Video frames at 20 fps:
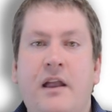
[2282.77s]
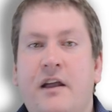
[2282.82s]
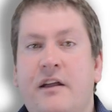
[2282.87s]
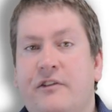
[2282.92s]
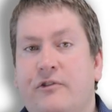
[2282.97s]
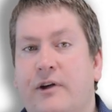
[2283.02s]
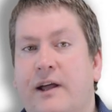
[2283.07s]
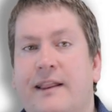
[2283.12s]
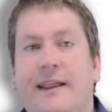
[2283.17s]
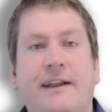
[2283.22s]

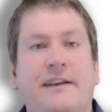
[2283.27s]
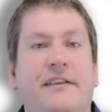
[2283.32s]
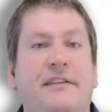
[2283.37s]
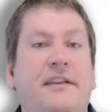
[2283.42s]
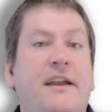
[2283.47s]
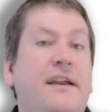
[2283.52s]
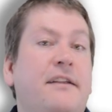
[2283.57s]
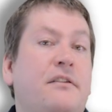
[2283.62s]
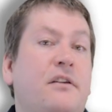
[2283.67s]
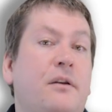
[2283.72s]
So I like to
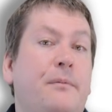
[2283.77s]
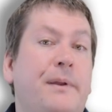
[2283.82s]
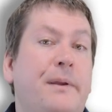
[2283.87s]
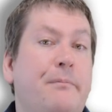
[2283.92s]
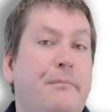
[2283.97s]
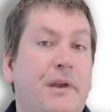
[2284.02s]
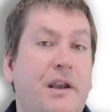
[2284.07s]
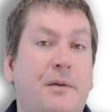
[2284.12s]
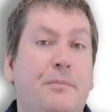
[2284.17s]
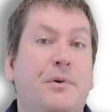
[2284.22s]
say it's going to be
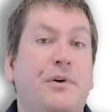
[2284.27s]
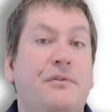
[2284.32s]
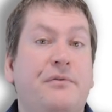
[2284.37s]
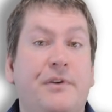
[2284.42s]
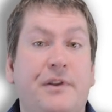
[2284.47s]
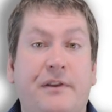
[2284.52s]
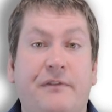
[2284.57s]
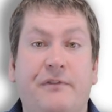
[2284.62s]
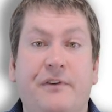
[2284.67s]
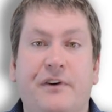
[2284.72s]
minimal for
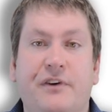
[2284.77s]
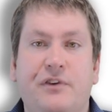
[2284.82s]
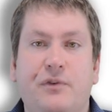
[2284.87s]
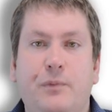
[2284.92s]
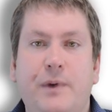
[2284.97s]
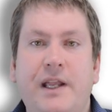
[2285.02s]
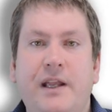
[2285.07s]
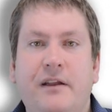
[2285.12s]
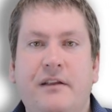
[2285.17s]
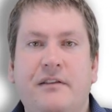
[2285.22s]
the first
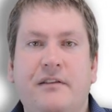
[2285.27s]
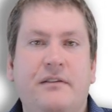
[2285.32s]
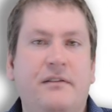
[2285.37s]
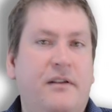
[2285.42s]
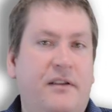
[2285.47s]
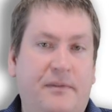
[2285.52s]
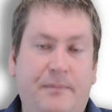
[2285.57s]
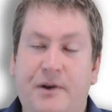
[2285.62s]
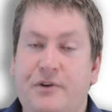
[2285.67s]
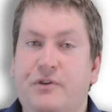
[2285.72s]
weeks,
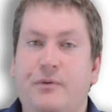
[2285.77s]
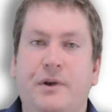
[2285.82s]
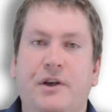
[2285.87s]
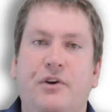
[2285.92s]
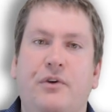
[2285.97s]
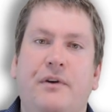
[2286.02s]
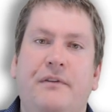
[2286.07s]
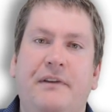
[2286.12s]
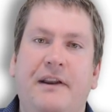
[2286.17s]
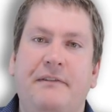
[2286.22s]
especially when you
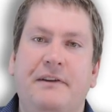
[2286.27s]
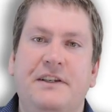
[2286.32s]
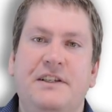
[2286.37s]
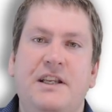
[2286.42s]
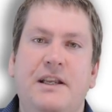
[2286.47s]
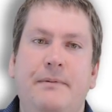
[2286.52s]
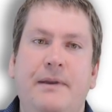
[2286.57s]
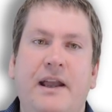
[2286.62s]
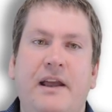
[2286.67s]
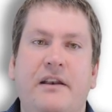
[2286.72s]
don't even have a
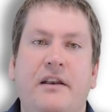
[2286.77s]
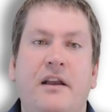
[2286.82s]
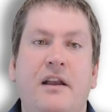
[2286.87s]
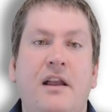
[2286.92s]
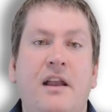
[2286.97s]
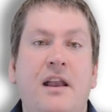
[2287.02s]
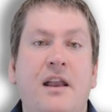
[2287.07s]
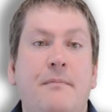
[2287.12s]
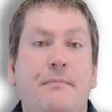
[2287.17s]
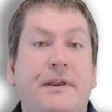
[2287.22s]
team yet,
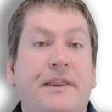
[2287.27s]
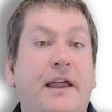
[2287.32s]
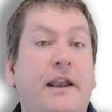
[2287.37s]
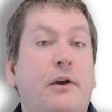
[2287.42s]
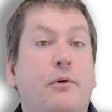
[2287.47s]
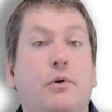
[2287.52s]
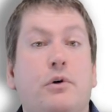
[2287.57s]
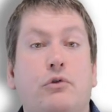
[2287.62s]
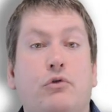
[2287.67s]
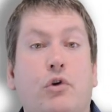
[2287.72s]
but then it
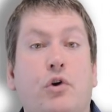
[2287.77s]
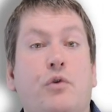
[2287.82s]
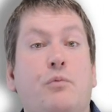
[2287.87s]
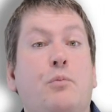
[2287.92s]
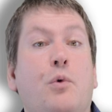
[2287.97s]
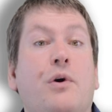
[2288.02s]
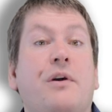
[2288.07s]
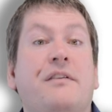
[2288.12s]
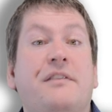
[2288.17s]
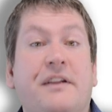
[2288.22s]
will grow
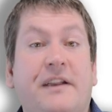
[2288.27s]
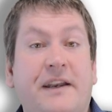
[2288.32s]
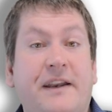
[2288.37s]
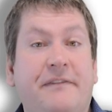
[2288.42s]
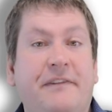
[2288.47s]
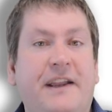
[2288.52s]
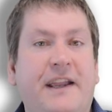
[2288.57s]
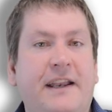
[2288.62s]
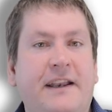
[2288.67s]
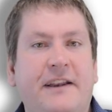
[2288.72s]
more
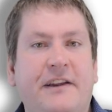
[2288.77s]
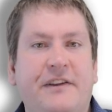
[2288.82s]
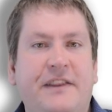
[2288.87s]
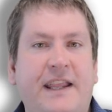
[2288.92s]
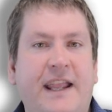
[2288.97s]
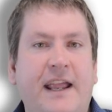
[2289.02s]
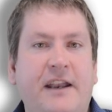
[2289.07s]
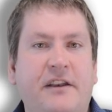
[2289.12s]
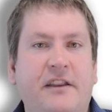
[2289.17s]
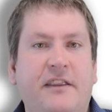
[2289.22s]
significant near
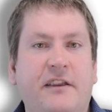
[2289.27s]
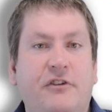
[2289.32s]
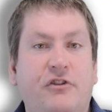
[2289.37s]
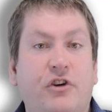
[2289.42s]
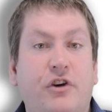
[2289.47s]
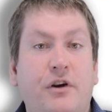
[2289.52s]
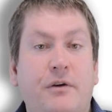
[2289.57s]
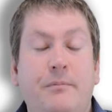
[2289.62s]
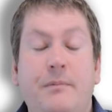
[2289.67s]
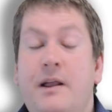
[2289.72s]
the end of the
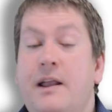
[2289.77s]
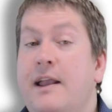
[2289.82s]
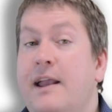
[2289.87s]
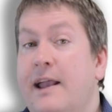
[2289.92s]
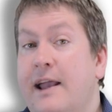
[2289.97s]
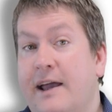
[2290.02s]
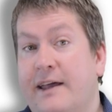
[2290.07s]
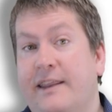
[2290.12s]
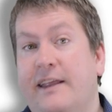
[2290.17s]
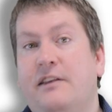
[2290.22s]
term.
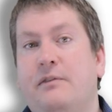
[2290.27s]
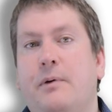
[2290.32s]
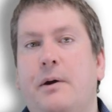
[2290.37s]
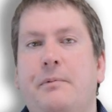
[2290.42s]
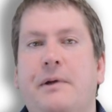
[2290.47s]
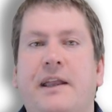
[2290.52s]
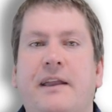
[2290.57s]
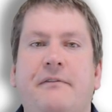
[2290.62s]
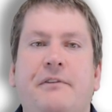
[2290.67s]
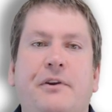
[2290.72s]
And that's why
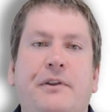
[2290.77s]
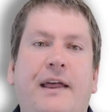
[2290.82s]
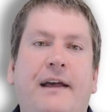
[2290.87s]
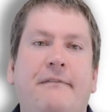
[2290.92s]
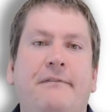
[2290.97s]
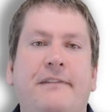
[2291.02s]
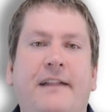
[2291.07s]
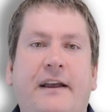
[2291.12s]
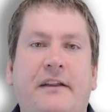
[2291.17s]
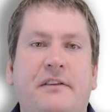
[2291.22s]
we give you
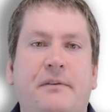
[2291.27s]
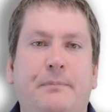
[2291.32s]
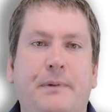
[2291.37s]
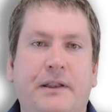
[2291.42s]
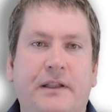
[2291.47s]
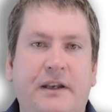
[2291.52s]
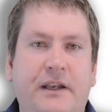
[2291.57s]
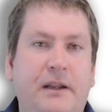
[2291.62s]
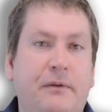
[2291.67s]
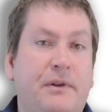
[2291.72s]
that
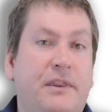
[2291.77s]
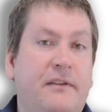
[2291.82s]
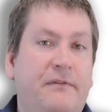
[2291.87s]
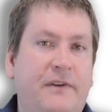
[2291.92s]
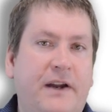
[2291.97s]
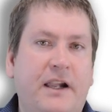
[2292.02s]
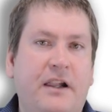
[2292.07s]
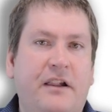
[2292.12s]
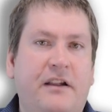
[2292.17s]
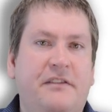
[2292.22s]
flexibility with the
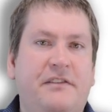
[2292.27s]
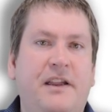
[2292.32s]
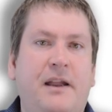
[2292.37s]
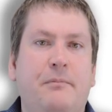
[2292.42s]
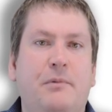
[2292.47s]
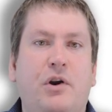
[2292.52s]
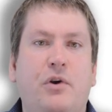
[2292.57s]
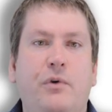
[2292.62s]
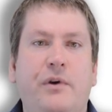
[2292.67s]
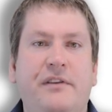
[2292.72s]
final exam
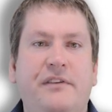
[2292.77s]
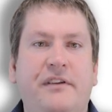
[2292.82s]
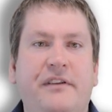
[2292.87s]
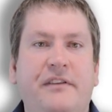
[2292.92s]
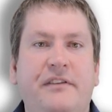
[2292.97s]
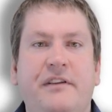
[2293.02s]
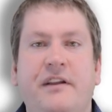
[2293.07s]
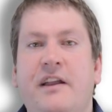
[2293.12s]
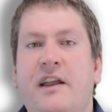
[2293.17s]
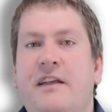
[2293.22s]
or
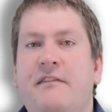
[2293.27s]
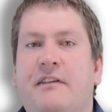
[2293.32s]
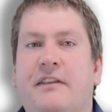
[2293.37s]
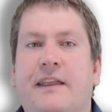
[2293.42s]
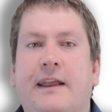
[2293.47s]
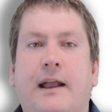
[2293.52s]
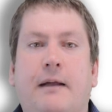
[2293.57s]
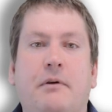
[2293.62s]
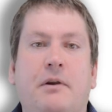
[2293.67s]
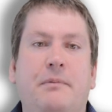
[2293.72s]
quizzes. If you
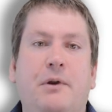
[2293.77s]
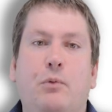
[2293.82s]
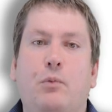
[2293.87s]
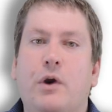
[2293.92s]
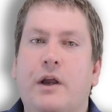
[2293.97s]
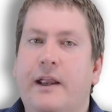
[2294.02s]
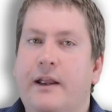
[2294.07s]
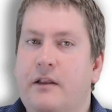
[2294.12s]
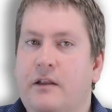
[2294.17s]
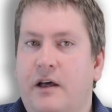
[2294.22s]
think I'm going to be
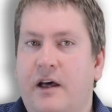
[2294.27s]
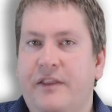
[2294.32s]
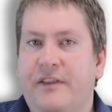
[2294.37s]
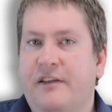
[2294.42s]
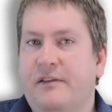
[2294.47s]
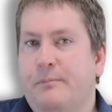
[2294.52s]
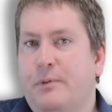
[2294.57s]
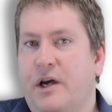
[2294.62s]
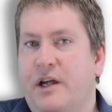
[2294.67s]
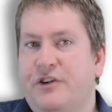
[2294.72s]
working on
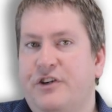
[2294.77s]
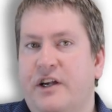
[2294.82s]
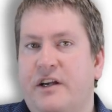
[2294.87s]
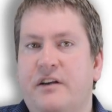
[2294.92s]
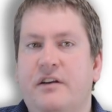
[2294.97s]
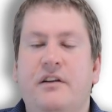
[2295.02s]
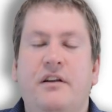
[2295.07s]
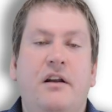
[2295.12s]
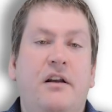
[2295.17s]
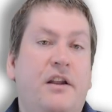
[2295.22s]
this
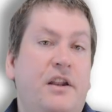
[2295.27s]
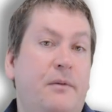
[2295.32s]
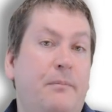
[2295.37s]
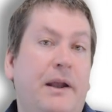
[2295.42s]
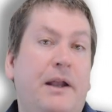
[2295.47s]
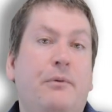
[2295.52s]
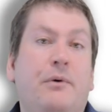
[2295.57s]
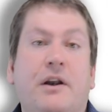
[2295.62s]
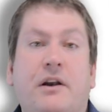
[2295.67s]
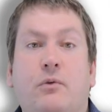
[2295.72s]
project, you
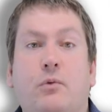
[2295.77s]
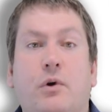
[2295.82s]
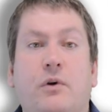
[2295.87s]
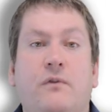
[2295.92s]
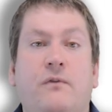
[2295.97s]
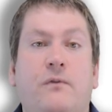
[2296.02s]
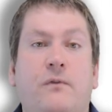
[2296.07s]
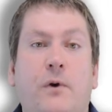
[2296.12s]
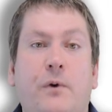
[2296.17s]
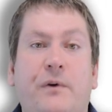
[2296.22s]
might want to
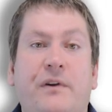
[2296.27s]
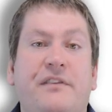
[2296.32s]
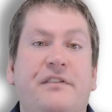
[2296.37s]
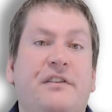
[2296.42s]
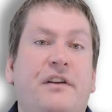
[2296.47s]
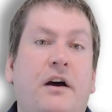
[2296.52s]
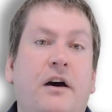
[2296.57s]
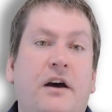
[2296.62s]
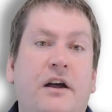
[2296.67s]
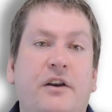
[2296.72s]
focus
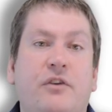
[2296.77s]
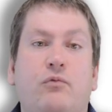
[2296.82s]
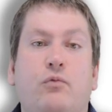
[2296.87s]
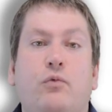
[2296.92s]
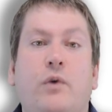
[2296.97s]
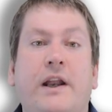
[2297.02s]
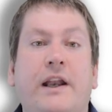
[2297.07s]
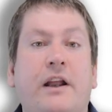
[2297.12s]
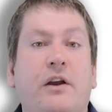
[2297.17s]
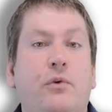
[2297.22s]
on
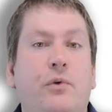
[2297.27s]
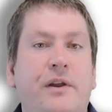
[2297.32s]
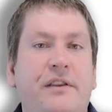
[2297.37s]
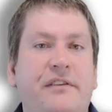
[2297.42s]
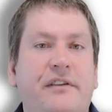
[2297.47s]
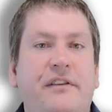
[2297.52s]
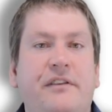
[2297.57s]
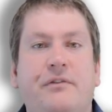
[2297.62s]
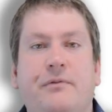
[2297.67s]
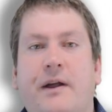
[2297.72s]
writing
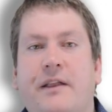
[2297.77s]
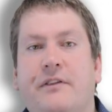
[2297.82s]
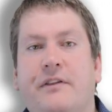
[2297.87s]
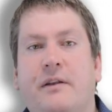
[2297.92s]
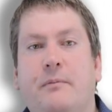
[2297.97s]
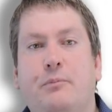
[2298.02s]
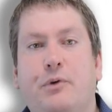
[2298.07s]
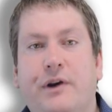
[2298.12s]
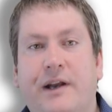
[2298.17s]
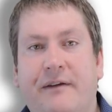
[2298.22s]
quizzes rather
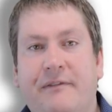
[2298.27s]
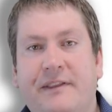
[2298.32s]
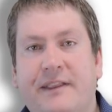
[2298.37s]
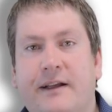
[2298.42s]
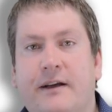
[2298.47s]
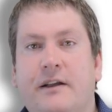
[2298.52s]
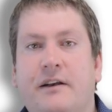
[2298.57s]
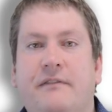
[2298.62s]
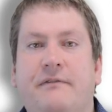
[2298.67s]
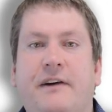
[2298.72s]
than putting
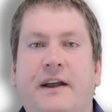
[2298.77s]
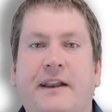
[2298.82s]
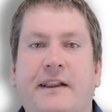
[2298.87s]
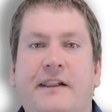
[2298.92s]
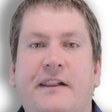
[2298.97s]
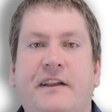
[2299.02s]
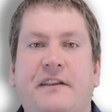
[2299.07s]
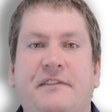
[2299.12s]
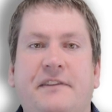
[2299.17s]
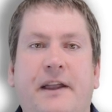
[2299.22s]
everything on a
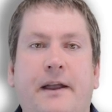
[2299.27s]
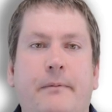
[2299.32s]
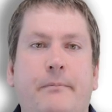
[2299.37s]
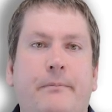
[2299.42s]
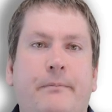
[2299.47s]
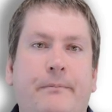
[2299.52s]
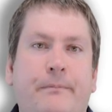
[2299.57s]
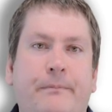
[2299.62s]
final exam.